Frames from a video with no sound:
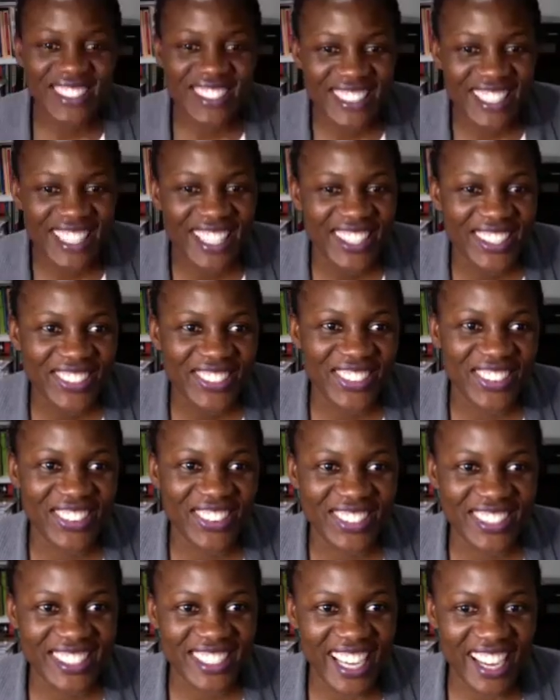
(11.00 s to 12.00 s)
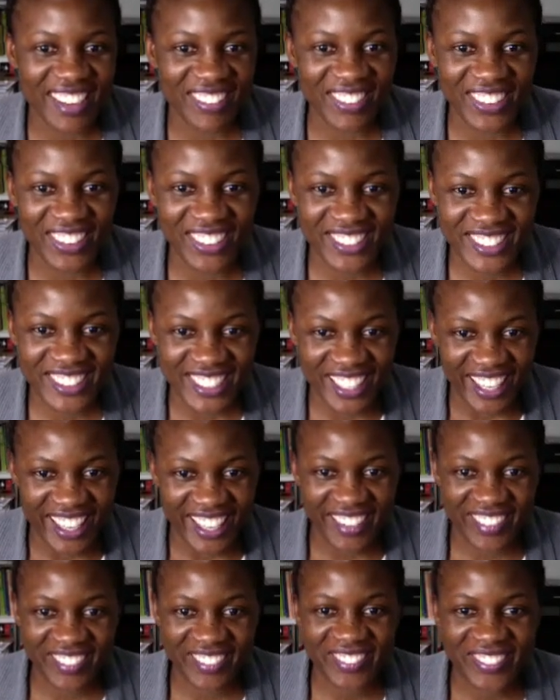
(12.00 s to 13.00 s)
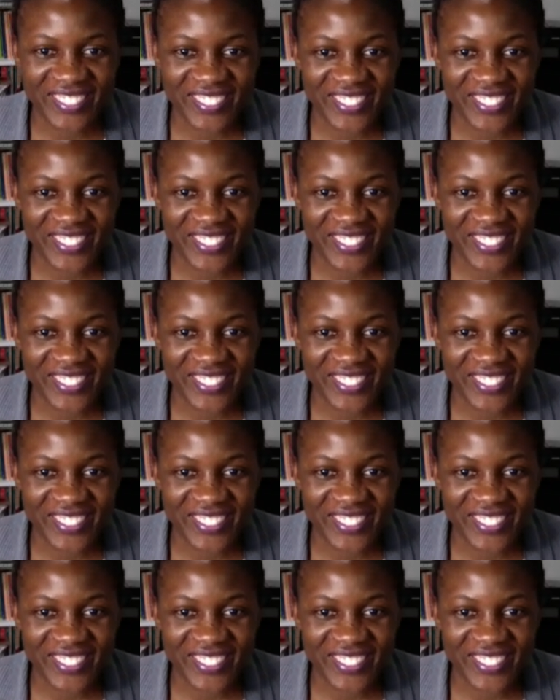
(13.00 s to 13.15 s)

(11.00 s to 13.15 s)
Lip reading: to see you. Long time, long time.